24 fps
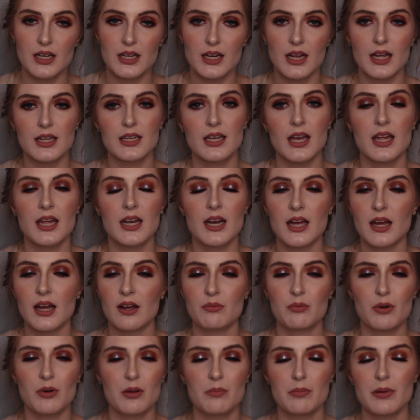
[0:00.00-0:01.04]
it again,
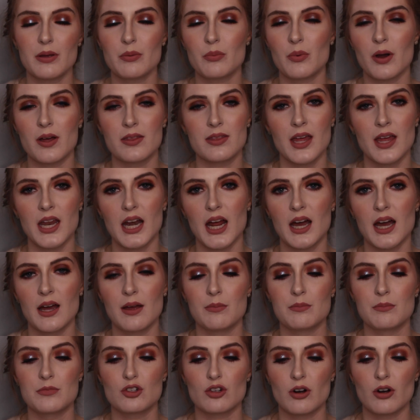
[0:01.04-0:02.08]
it won't be one that I
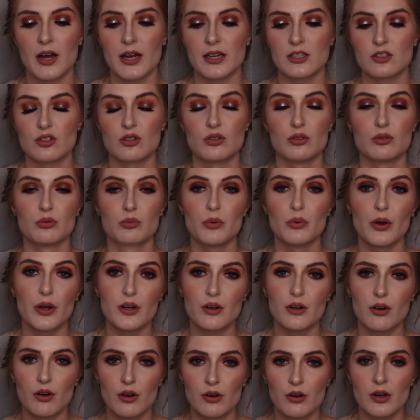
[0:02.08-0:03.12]
am trying to
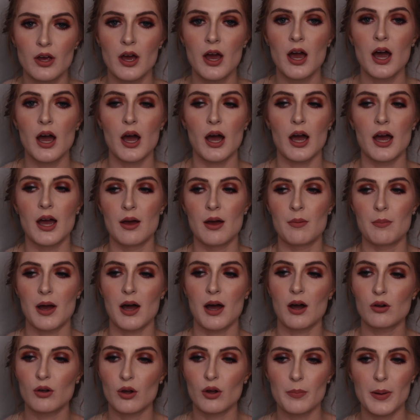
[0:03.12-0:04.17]
work on.
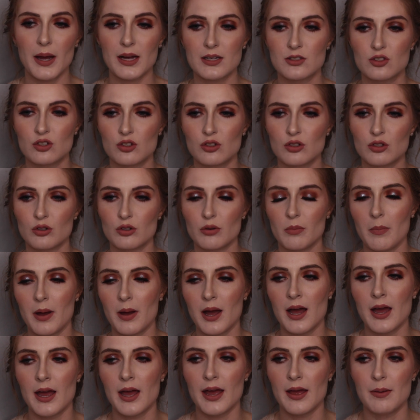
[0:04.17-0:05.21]
I'll go back to
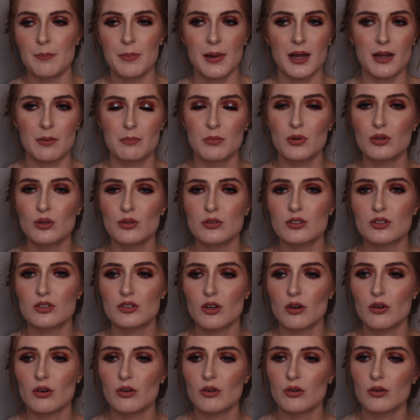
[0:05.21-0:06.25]
my Becca
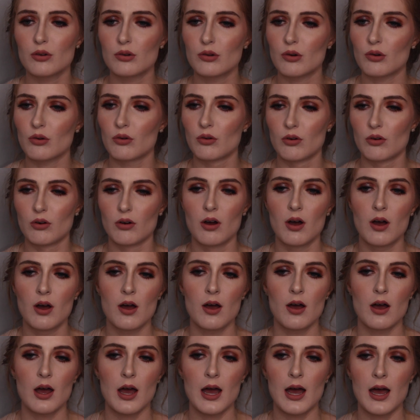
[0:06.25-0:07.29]
Moonstone, or
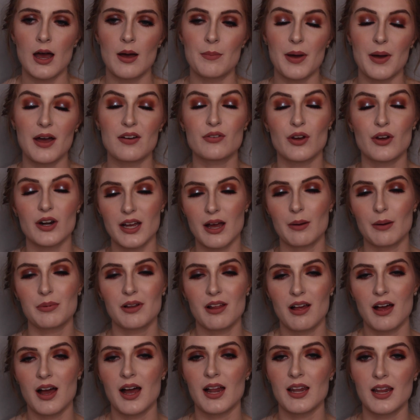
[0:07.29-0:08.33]
I've got a couple
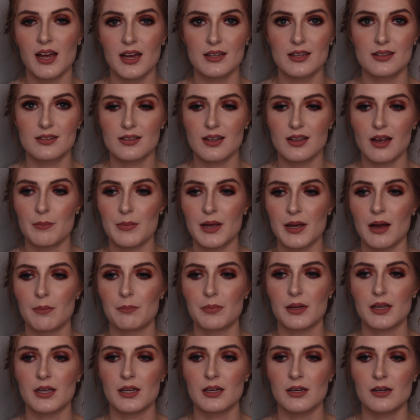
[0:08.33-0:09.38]
of highlights coming
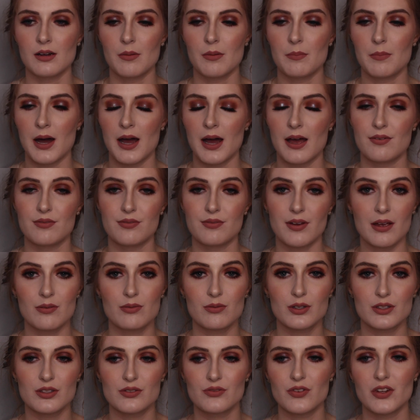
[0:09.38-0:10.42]
up in my
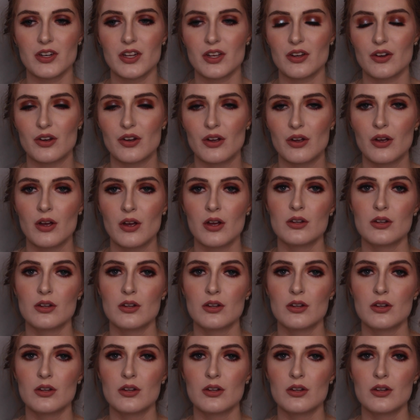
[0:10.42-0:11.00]
favorites video